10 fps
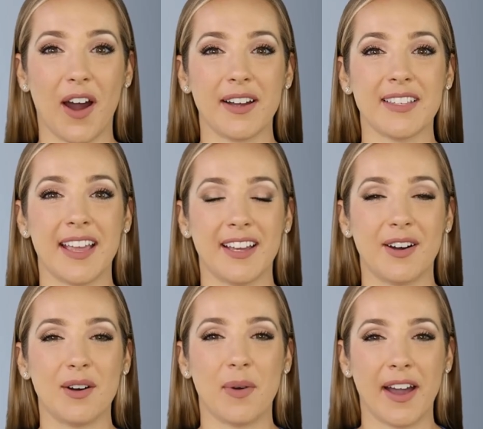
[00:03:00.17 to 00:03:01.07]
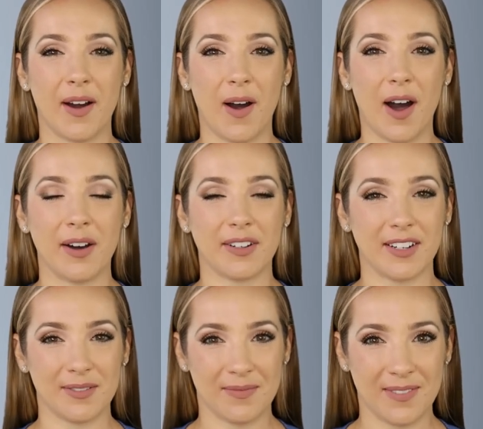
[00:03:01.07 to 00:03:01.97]
HART data like a hawk,
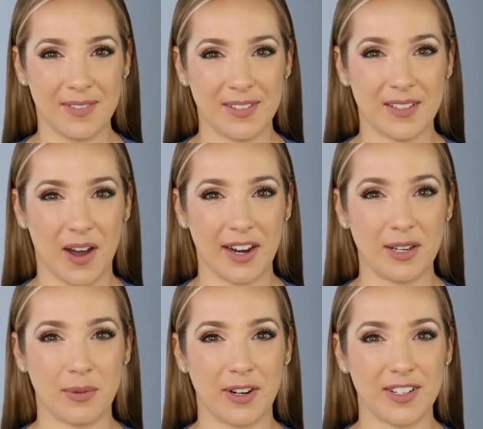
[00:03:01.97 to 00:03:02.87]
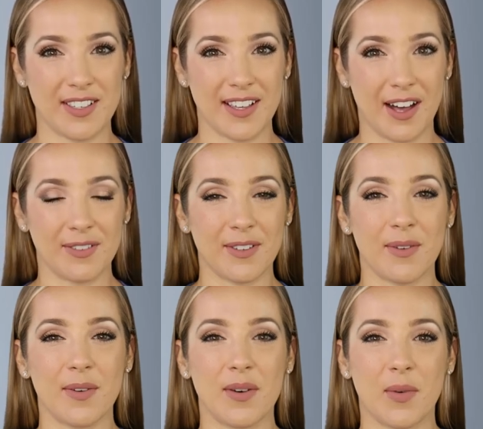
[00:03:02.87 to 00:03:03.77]
spotting weird stuff,
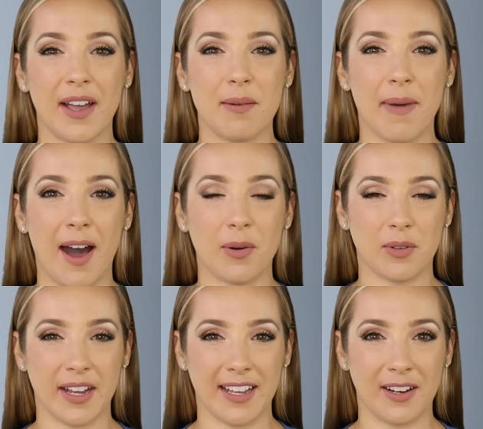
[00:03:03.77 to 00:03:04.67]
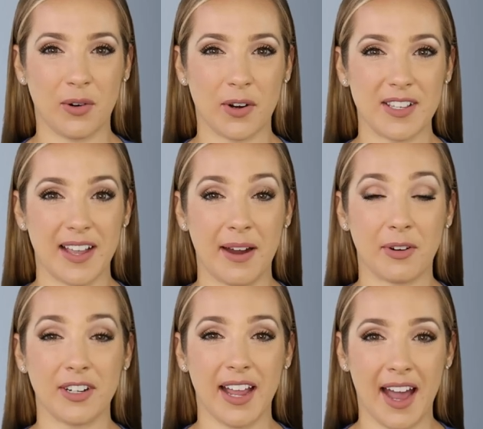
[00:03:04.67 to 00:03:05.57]
like a valve leak or a
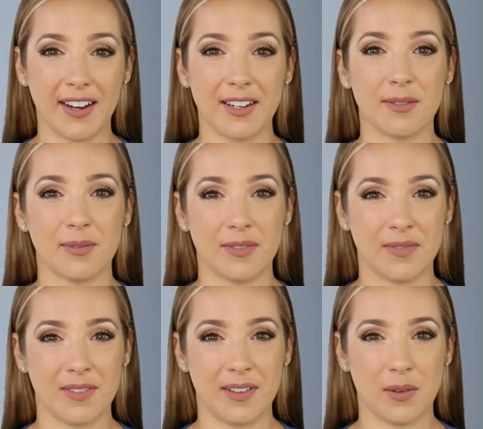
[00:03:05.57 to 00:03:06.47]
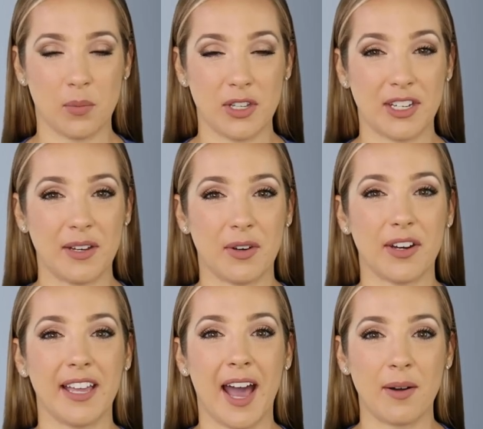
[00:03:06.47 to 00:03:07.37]
cyber attack. Machine
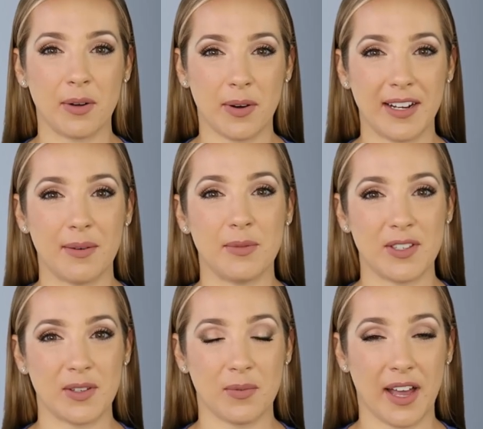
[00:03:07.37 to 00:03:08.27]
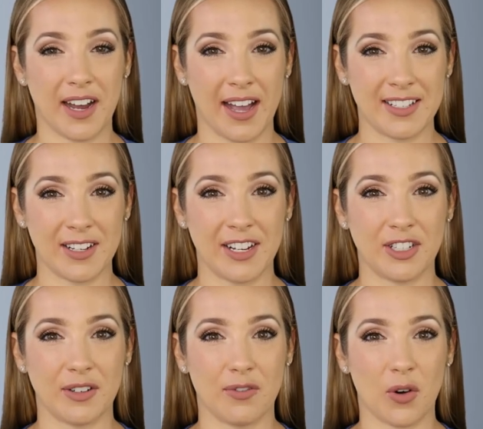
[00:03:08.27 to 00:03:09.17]
learning algorithms, like
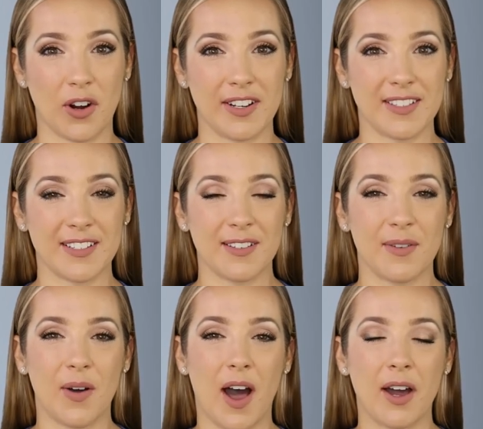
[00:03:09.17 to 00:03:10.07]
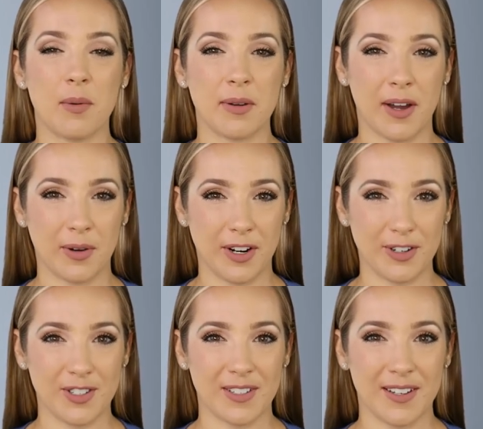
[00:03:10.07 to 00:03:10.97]
isolation forest,
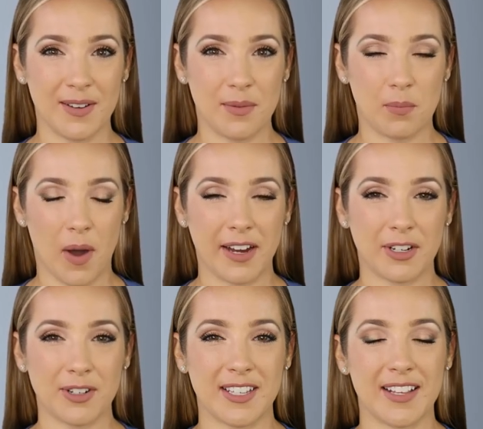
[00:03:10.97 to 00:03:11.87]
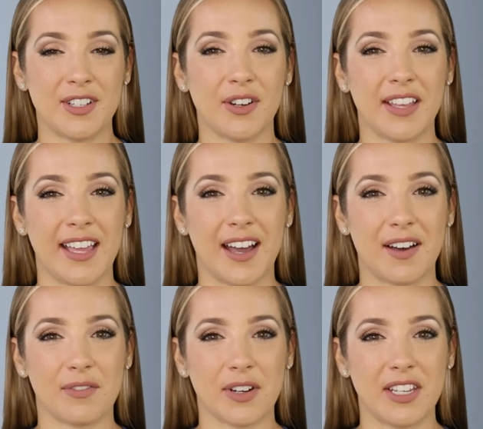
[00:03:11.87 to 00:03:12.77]
autoencoders, monitor sensor
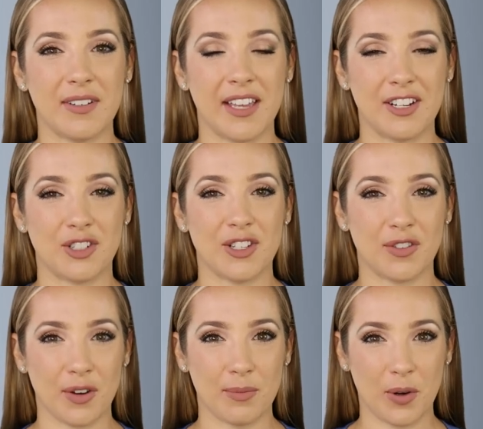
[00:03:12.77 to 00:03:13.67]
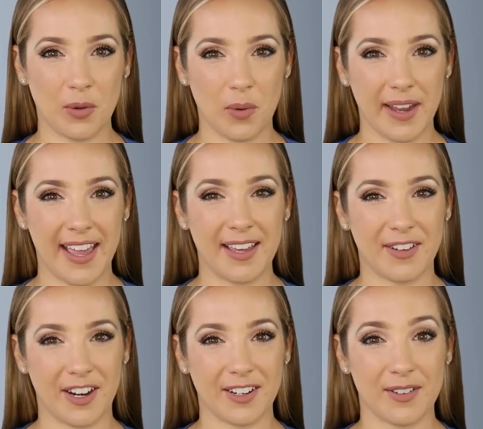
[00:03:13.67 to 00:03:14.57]
data for deviations from normal
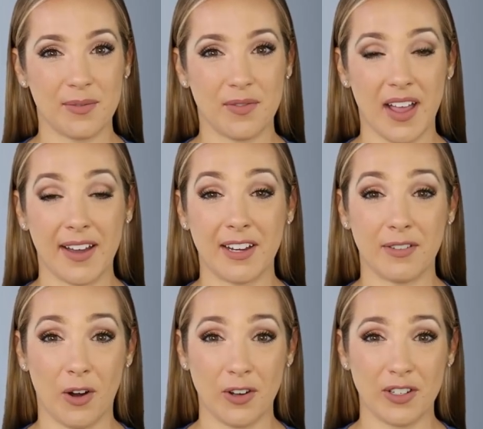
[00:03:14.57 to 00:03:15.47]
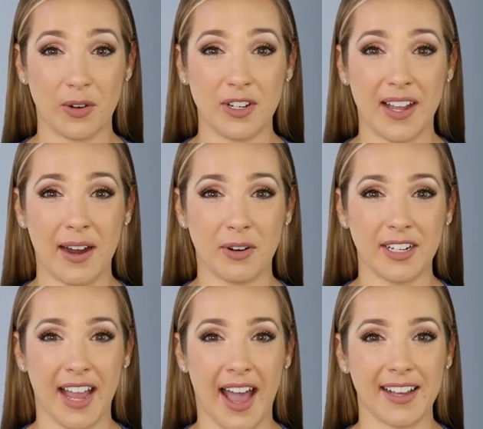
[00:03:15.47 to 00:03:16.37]
behavior, flagging faults or cyber
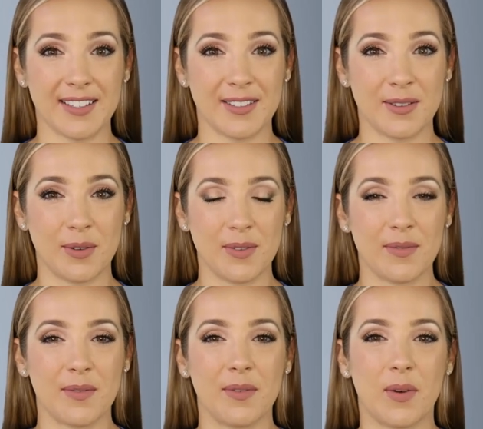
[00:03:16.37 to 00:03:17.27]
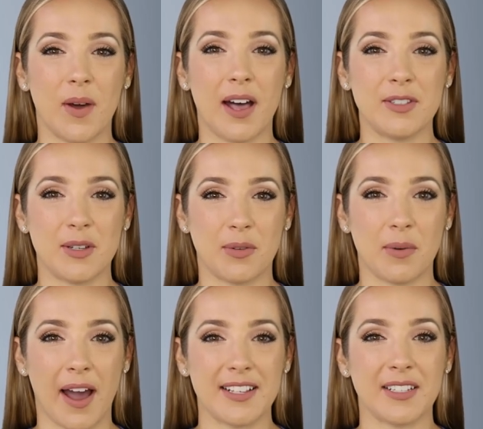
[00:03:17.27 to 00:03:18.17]
attacks.
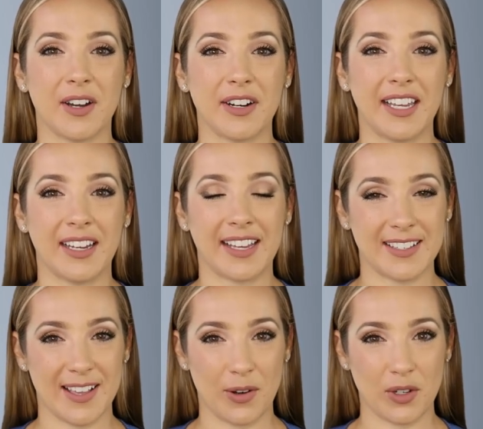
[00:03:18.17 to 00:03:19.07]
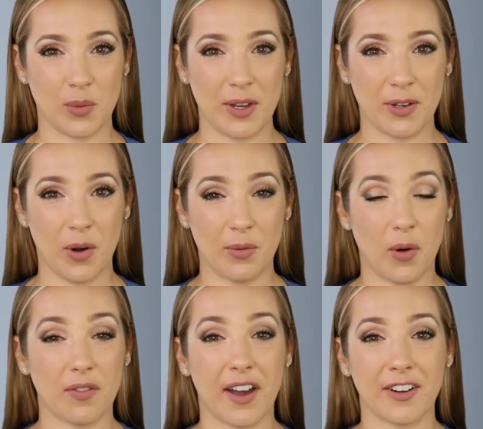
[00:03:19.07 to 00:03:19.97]
Unsupervised learning excels when
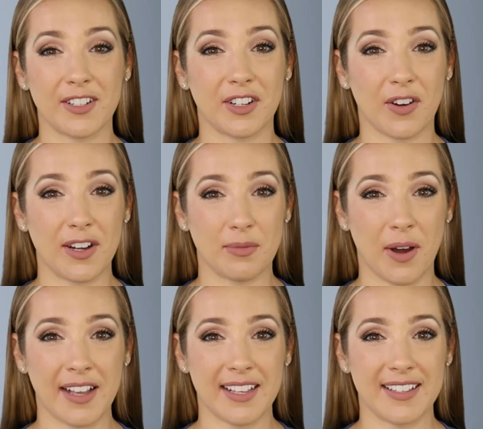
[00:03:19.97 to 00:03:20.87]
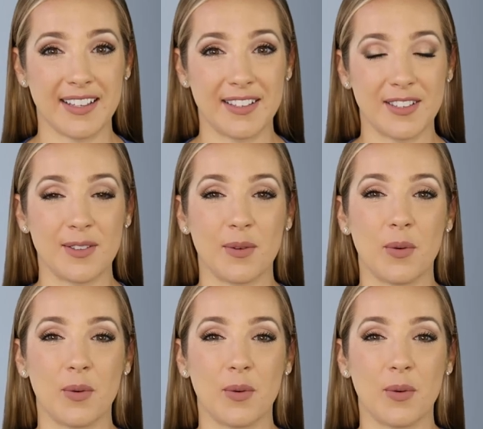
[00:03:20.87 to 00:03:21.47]
normal varies across processes.